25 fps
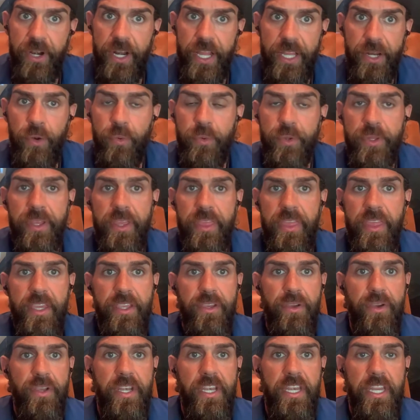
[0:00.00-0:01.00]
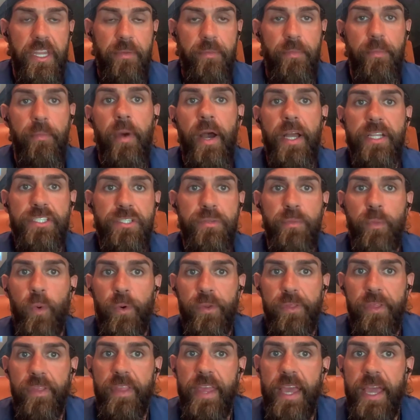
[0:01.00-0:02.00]
And I don't really think you're going to need much
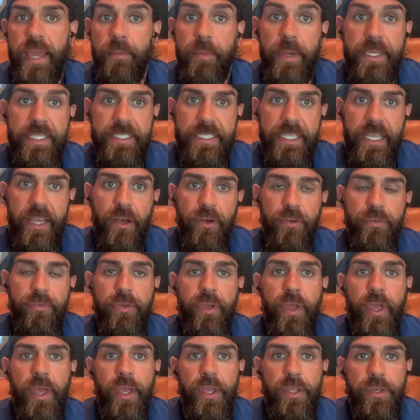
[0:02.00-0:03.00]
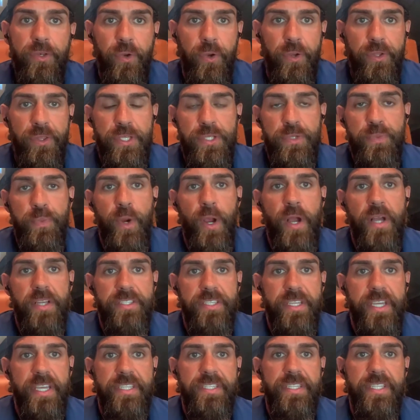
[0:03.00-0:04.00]
more than that myself during this
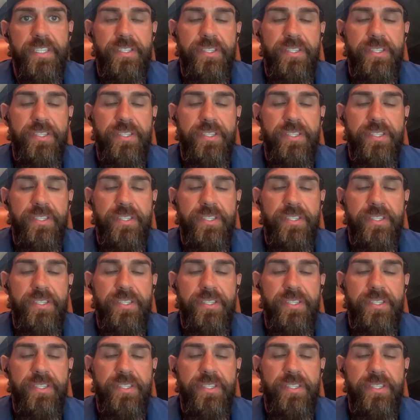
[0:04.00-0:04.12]
process.